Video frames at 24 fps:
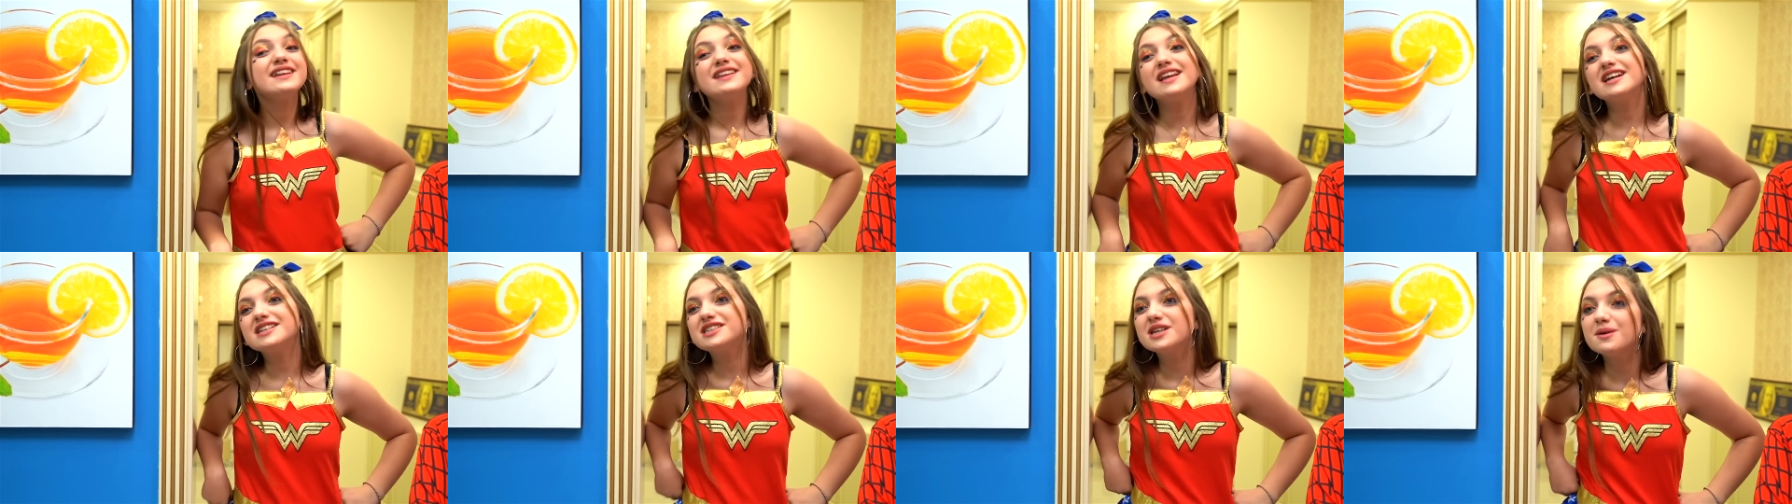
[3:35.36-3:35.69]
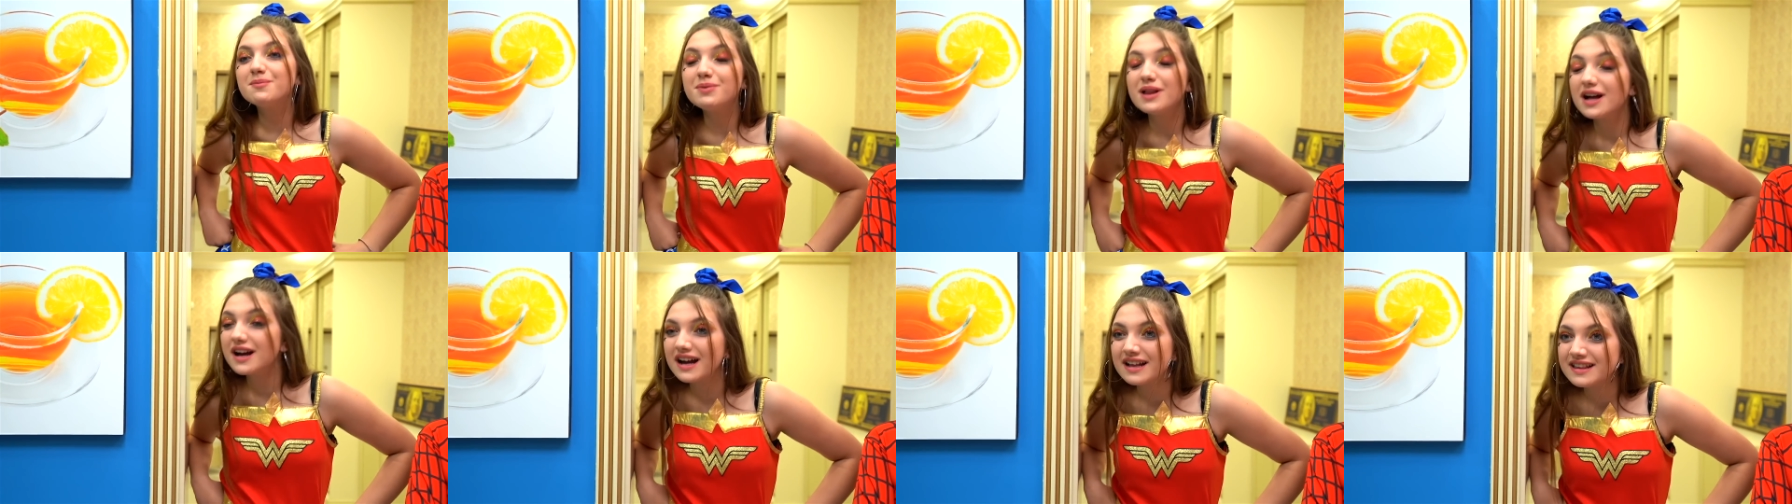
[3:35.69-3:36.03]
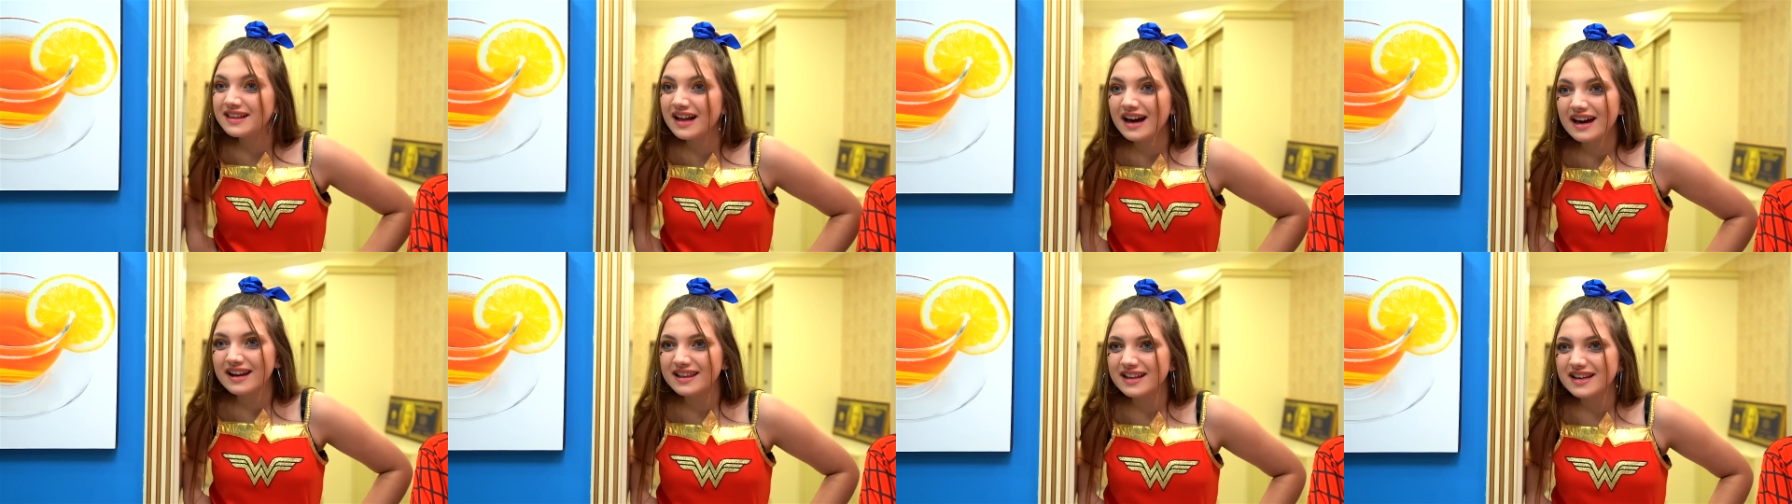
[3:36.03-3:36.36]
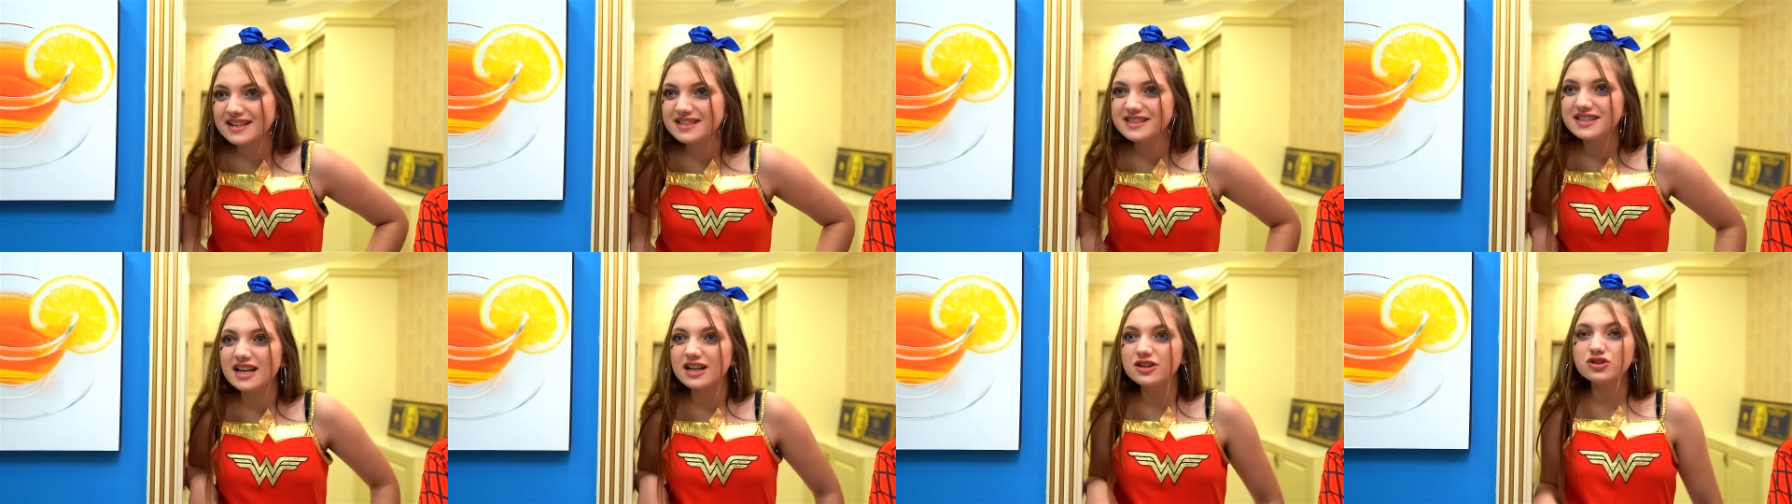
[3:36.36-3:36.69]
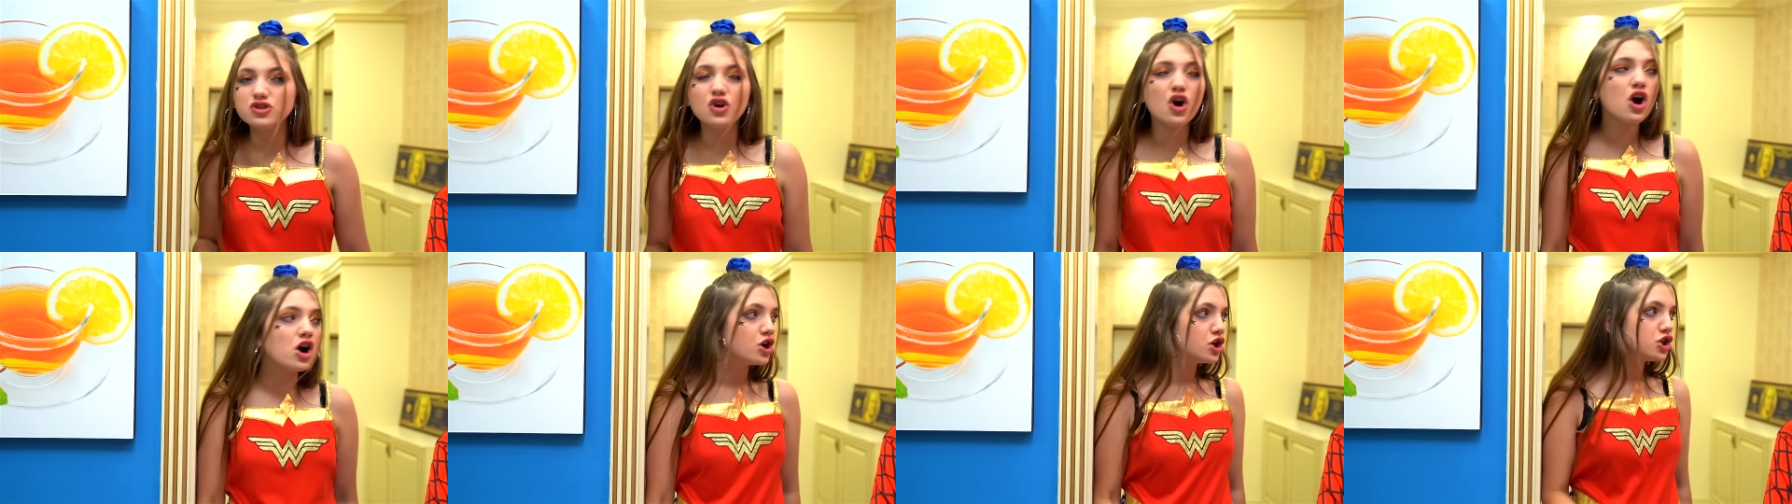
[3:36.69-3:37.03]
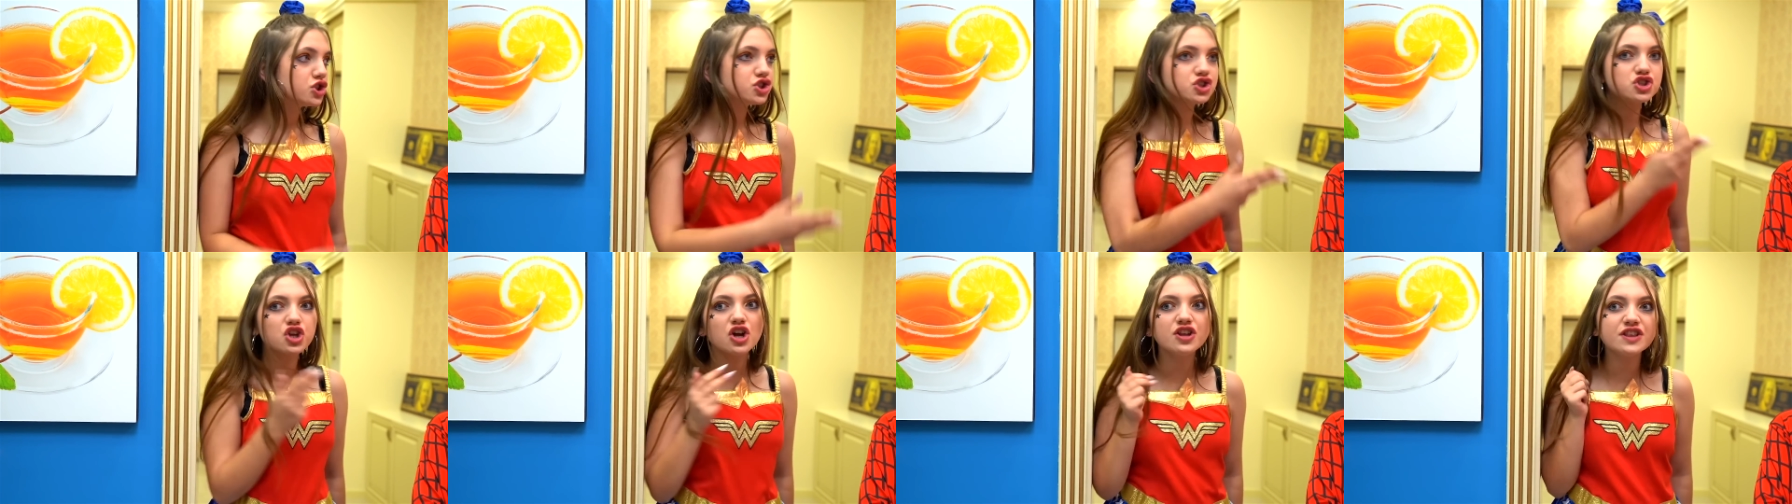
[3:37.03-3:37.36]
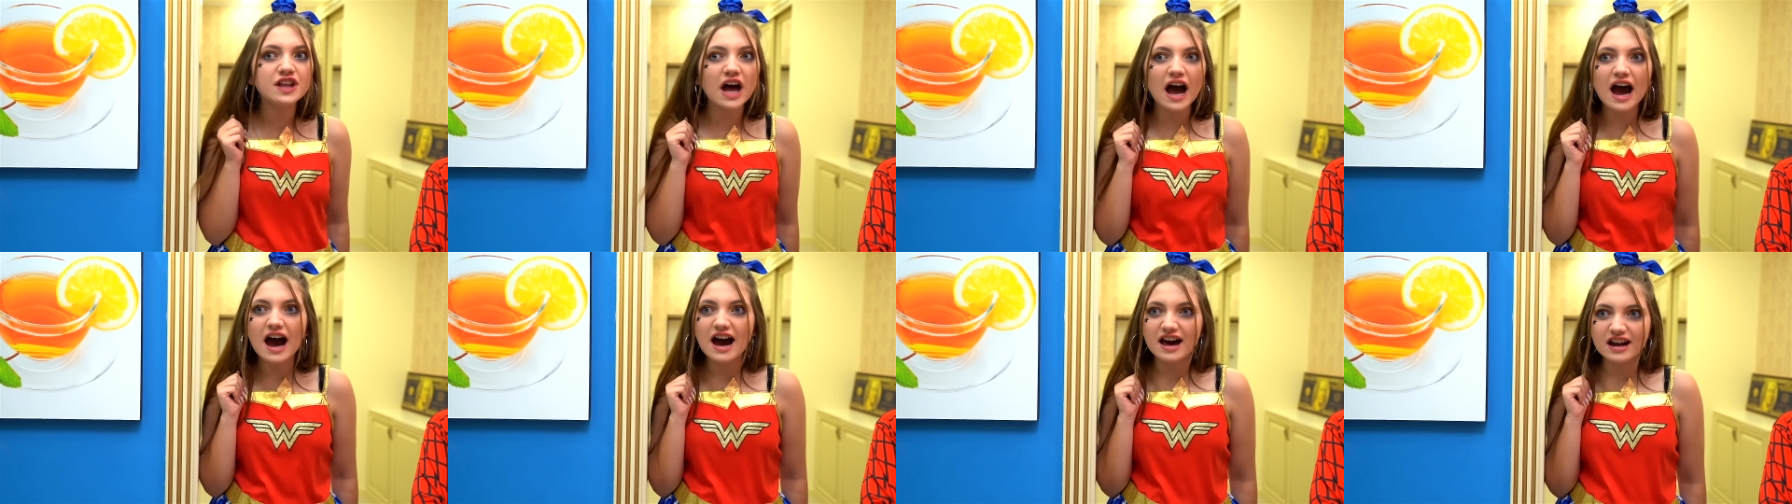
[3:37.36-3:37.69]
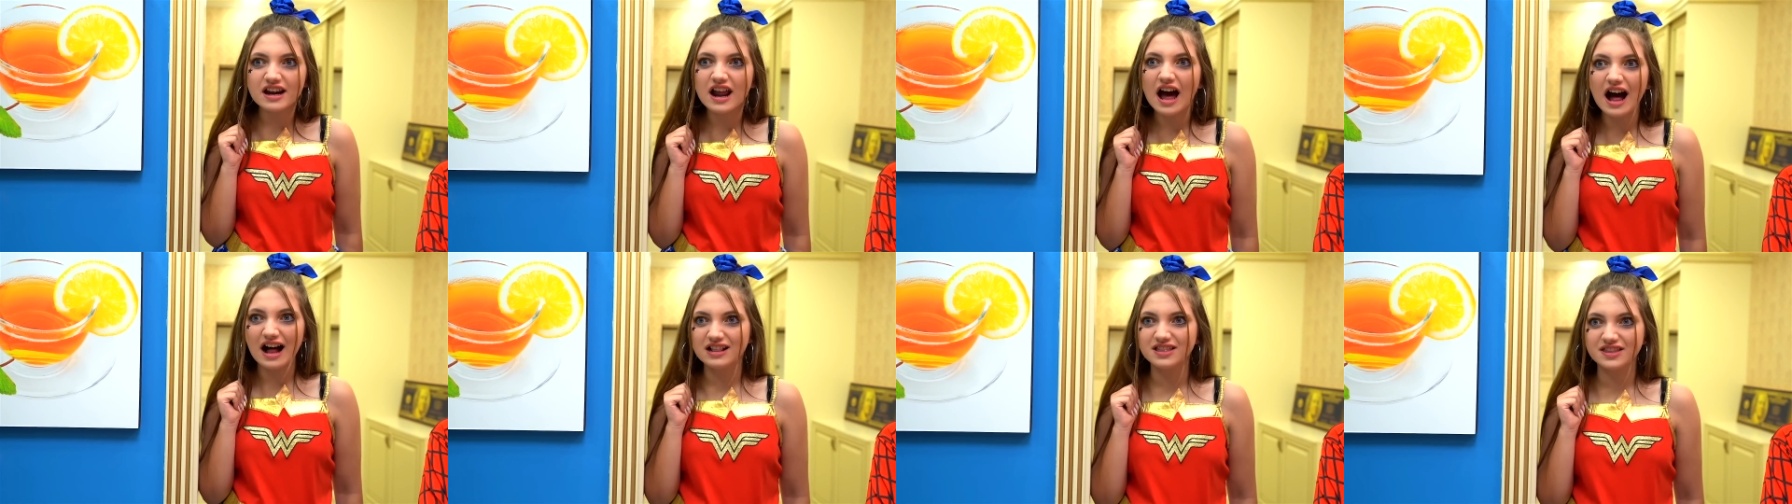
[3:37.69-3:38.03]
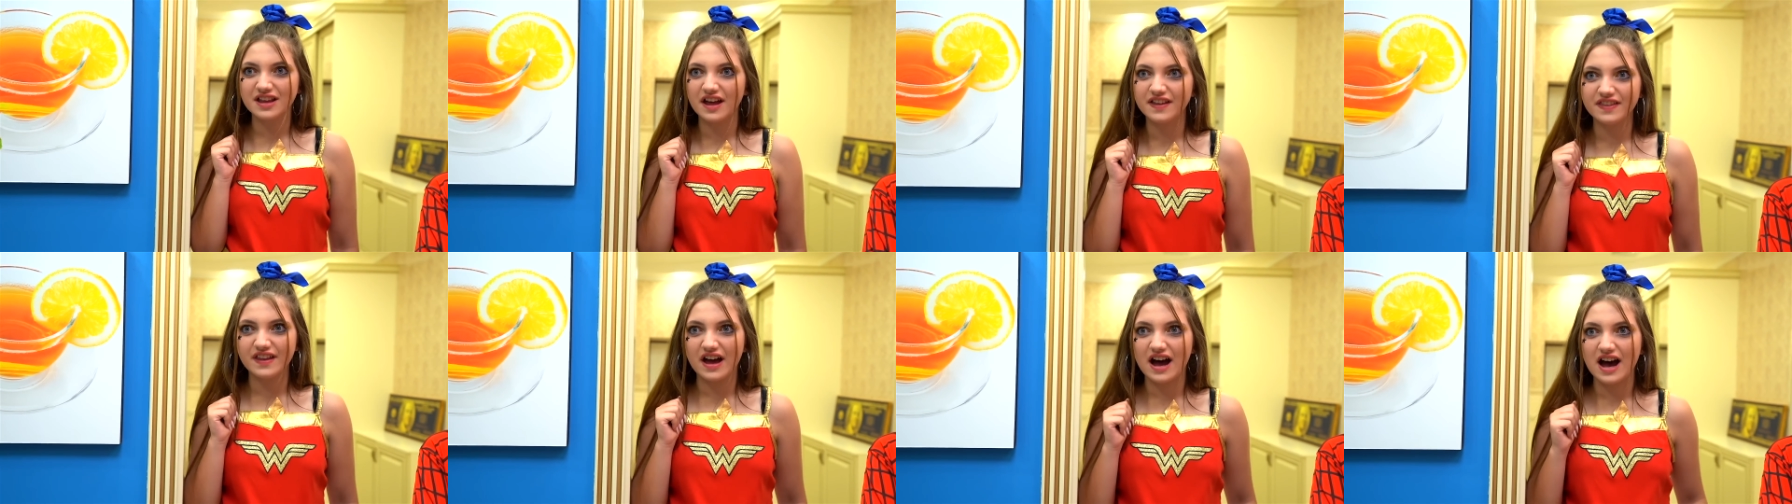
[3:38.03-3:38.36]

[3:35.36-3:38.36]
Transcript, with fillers: That's our way to say thank you for having yelled at